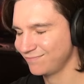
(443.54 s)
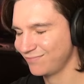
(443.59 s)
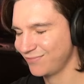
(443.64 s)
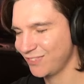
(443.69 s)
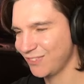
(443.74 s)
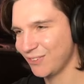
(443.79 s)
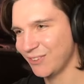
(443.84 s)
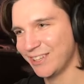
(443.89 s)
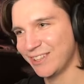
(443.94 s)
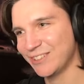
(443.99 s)

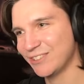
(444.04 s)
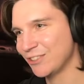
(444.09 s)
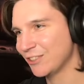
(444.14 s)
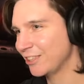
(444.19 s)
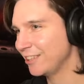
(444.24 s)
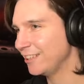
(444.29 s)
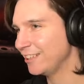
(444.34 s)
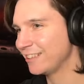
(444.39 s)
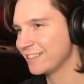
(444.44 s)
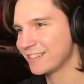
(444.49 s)
Twinkle, a
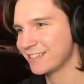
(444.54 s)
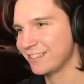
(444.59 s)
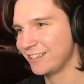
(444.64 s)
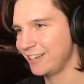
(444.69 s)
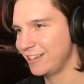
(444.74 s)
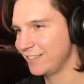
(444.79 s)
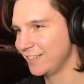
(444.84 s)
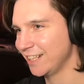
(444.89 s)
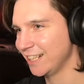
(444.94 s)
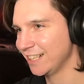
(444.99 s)
little star,
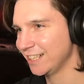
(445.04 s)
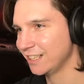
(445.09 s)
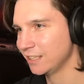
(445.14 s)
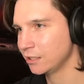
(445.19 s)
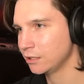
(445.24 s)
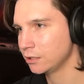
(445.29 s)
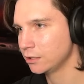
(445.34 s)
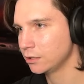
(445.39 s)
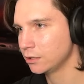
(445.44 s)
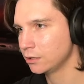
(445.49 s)
man.
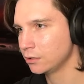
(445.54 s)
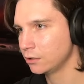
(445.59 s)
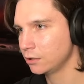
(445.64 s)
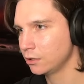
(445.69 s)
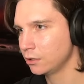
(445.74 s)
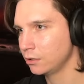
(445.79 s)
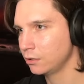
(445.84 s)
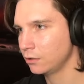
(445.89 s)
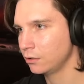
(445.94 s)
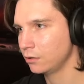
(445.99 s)

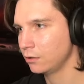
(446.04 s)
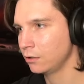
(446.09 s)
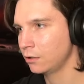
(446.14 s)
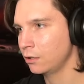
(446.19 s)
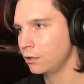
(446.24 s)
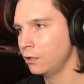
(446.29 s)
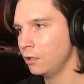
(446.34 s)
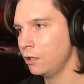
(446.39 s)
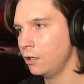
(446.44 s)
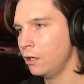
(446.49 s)

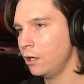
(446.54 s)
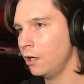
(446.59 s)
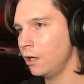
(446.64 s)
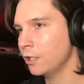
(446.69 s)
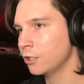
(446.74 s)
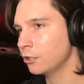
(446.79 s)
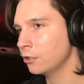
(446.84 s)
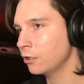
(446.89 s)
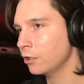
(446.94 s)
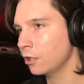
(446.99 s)

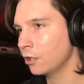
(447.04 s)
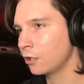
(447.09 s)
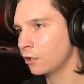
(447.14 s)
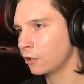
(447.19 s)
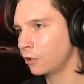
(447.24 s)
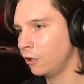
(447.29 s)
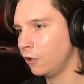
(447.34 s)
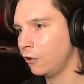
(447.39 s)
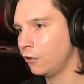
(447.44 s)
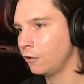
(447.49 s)
Gosh, look at her
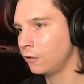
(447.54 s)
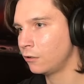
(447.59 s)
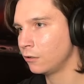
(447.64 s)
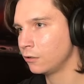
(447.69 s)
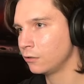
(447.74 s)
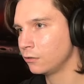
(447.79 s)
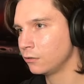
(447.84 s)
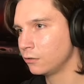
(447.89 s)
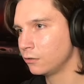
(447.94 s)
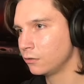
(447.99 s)
goal.
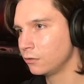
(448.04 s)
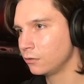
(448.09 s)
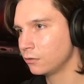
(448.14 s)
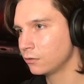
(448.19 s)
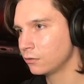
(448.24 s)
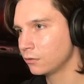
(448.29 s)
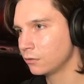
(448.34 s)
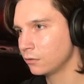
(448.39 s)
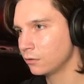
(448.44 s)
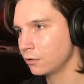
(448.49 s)

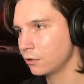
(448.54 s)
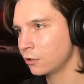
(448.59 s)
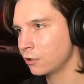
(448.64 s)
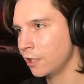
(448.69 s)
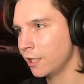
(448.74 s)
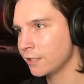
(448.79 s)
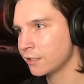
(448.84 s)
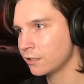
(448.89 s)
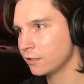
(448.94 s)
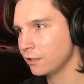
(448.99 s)
Her
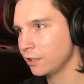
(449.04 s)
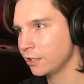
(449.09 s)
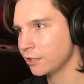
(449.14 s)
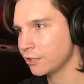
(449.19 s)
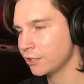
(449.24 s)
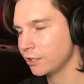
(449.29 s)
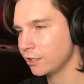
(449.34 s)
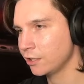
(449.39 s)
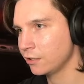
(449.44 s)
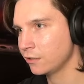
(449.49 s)

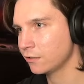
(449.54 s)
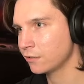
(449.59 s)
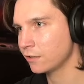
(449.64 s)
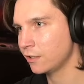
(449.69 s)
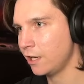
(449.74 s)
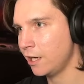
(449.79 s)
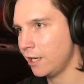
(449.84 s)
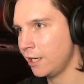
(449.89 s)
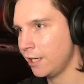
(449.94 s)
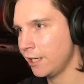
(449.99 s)
isolation, the
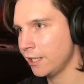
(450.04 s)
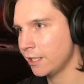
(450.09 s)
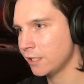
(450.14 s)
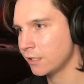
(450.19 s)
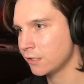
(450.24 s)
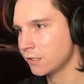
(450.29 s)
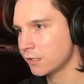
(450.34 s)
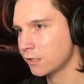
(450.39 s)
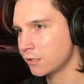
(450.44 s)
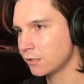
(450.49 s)
eyes.